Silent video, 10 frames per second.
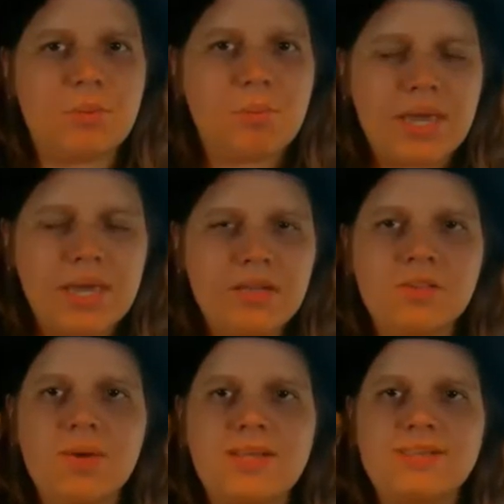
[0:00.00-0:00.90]
me, so
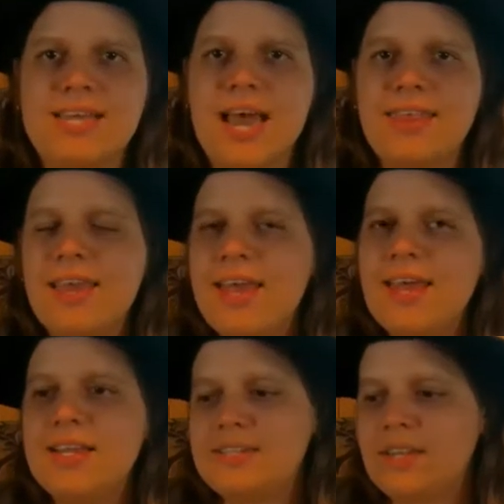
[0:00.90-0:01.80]
his death
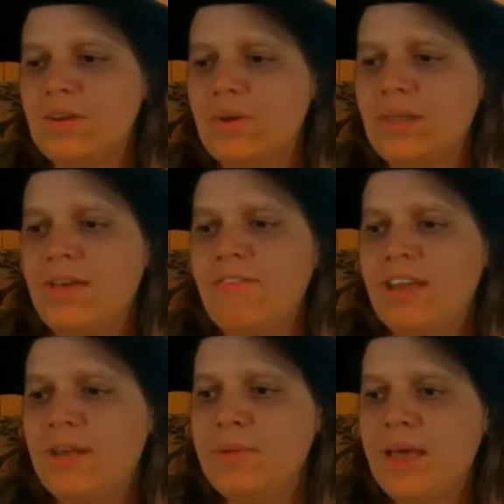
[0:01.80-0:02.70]
didn't really
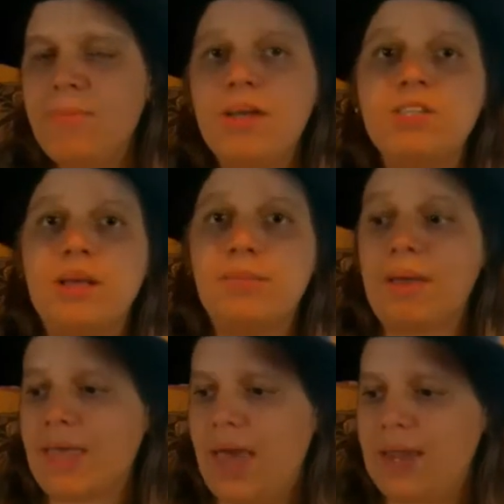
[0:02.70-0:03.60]
affect me that much, and my
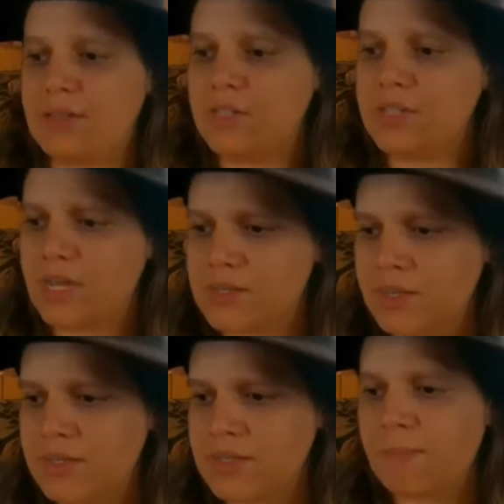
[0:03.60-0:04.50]
cat is
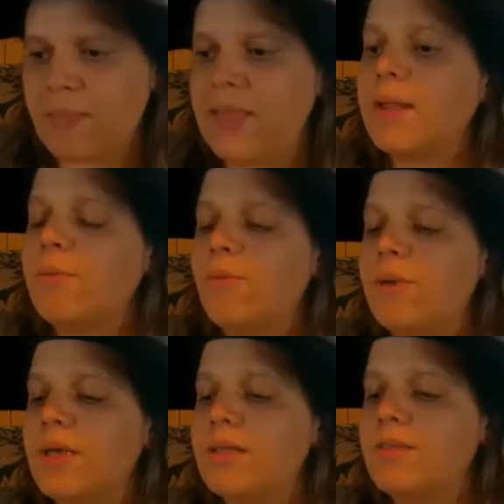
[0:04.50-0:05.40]
chasing something, and I'm
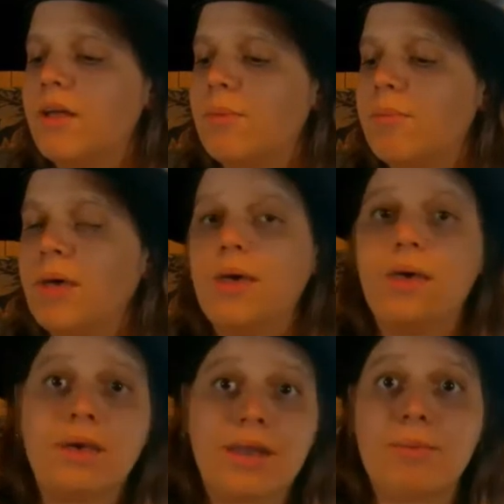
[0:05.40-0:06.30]
hoping it's not a
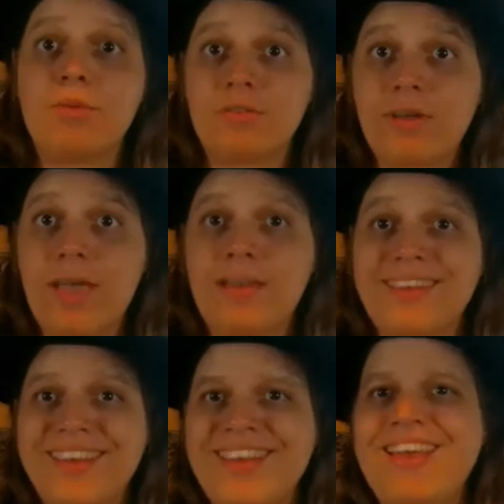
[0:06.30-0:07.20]
bug, and I'm distracted.
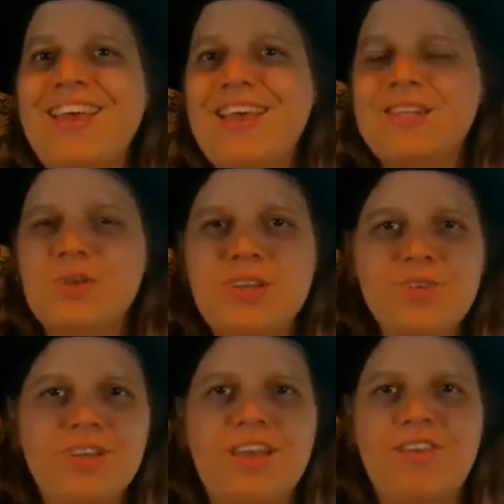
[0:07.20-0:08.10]
So it didn't
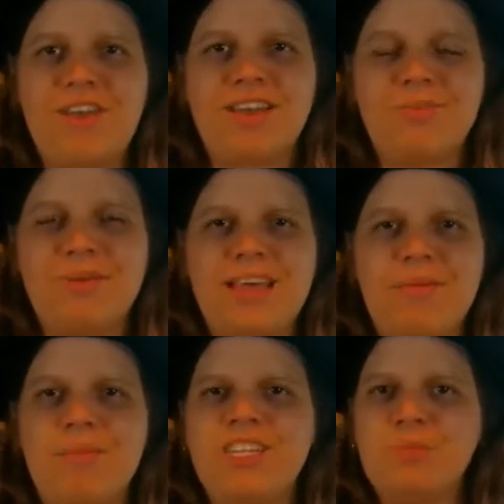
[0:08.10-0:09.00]
really affect me that
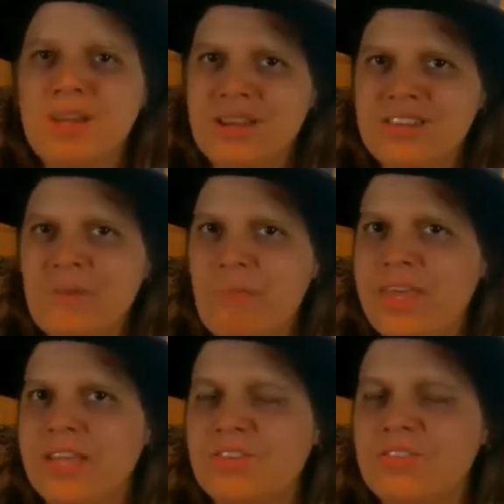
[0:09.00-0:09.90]
much, but here's something
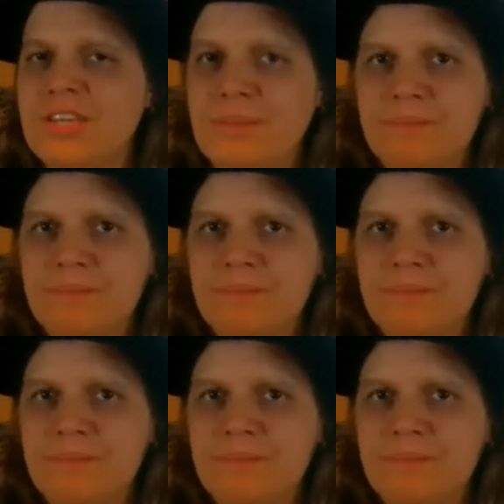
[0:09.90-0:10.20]
interesting.